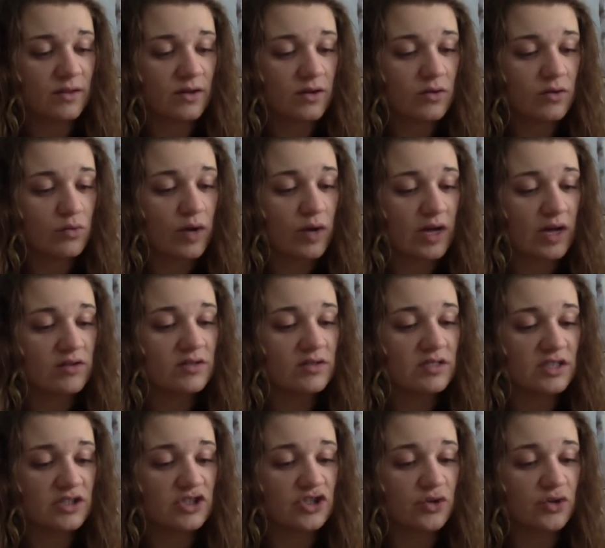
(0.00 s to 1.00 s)
Well,
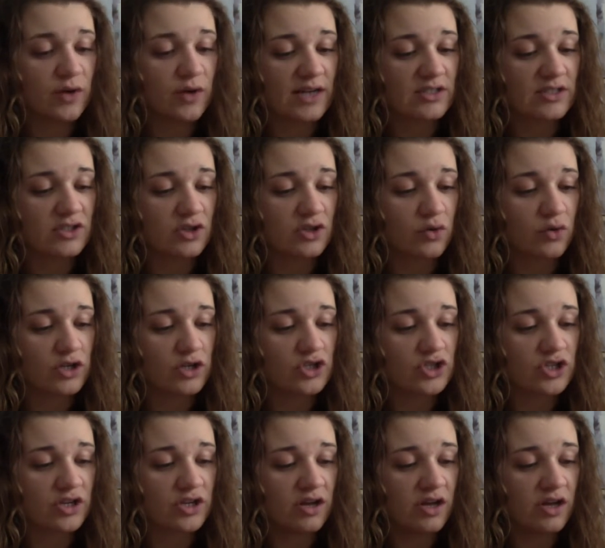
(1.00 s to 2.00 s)
since you asked the
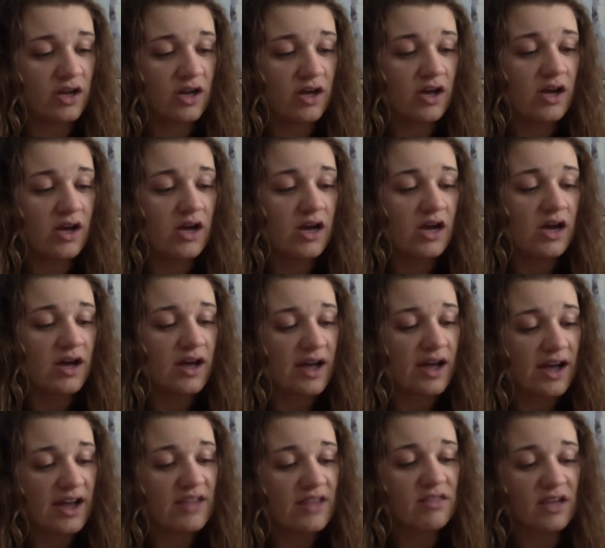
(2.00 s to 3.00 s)
question,
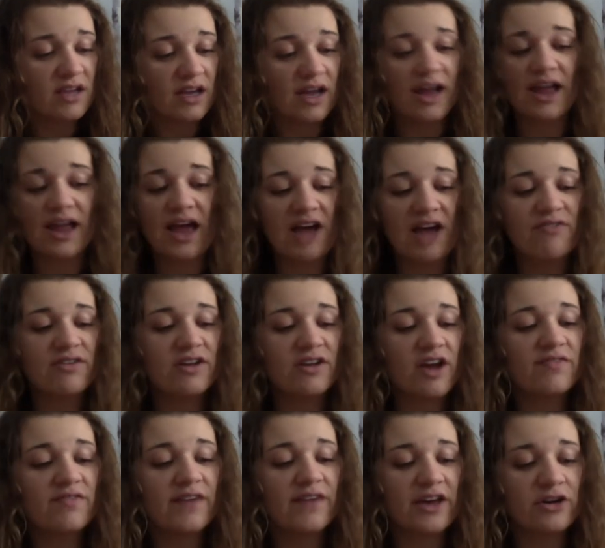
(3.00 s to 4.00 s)
I think I have
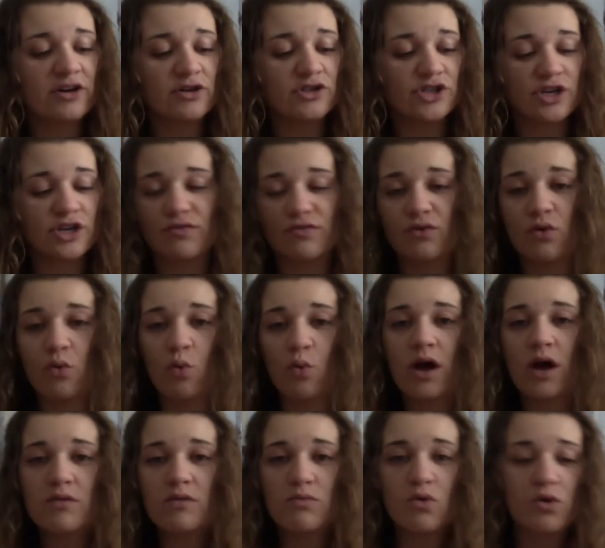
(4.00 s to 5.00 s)
enough energy for
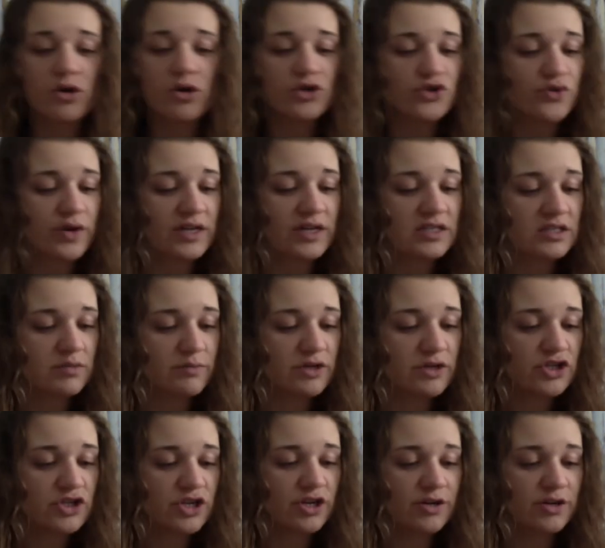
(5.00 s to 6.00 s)
one more
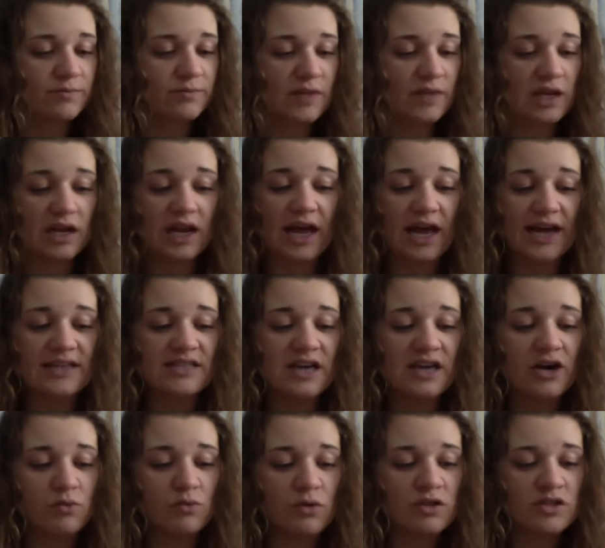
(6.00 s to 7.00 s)
transmission. Lie
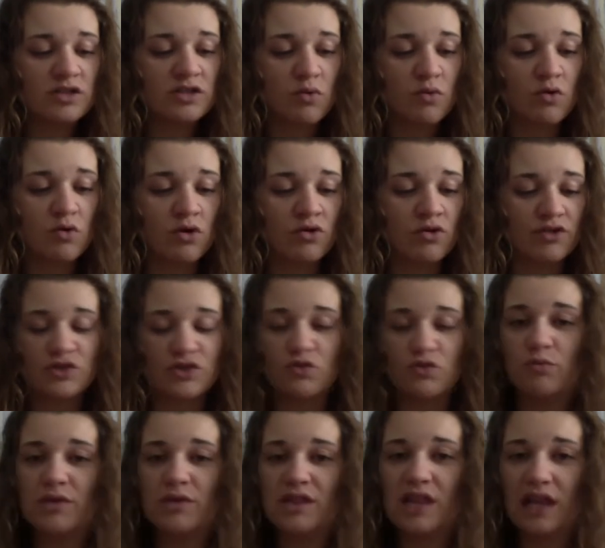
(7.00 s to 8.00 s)
down once more. This will
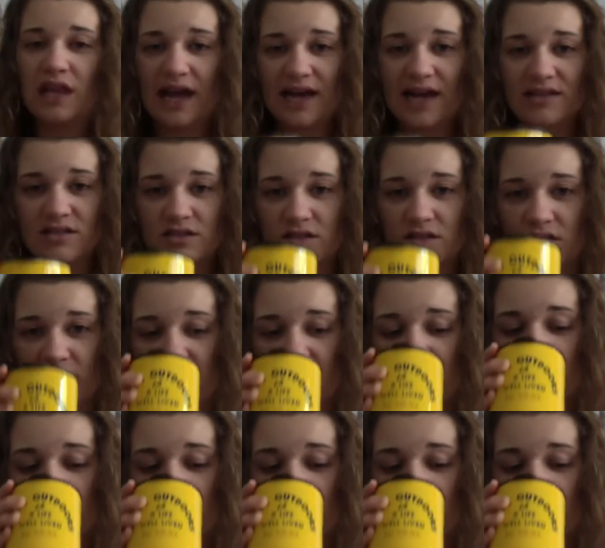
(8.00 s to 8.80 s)
be the last today.